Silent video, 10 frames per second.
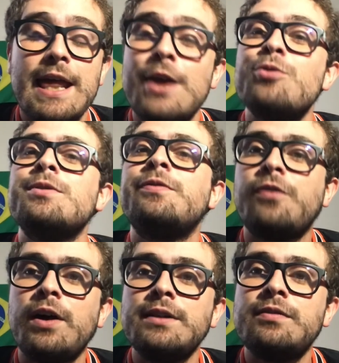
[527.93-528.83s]
It was a
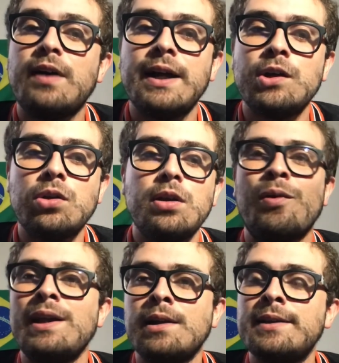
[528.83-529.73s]
fun final,
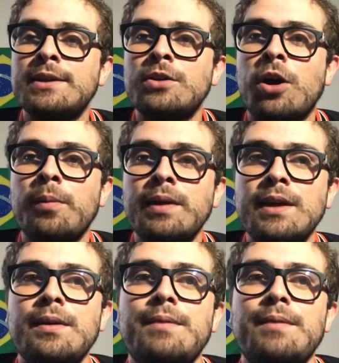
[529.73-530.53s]
great London derby.